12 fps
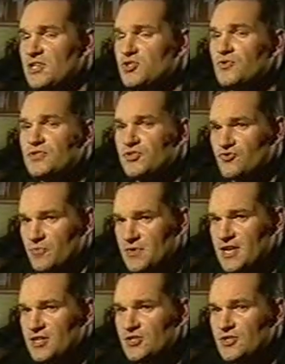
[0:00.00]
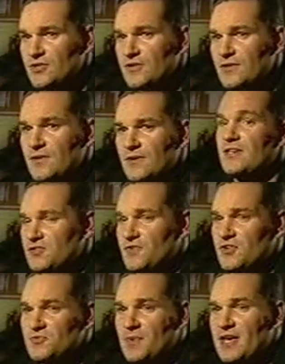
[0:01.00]
any sort of discrimination. As
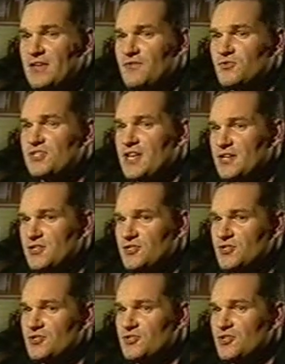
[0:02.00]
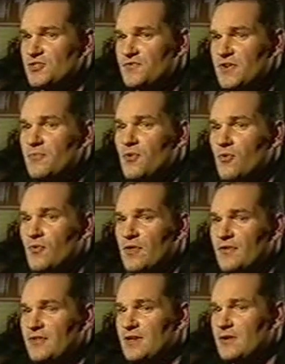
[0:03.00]
far as behavioural standards are concerned, it's very
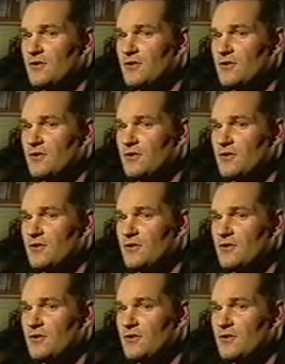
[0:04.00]
important. I think